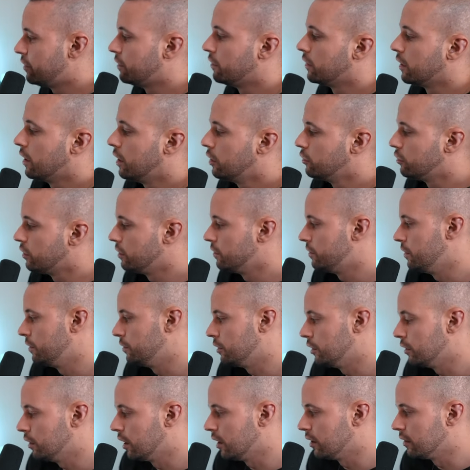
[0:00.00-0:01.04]
of
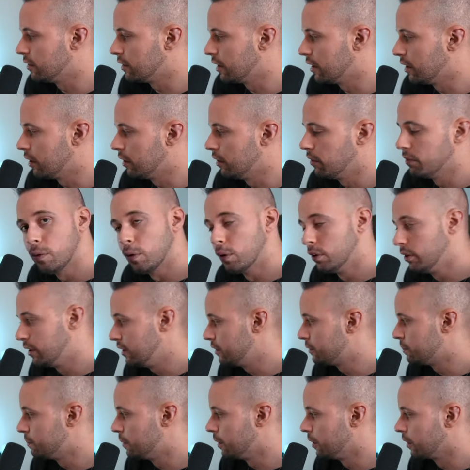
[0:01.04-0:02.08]
$150 an hour for
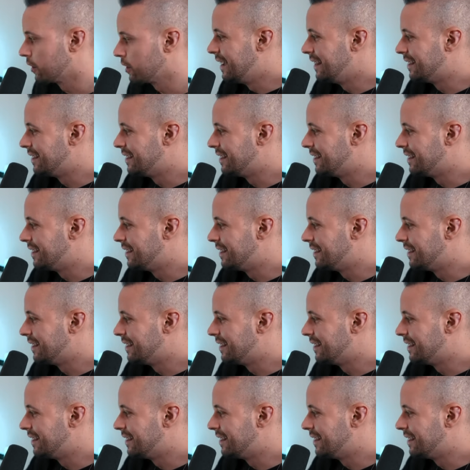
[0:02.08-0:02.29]
this book,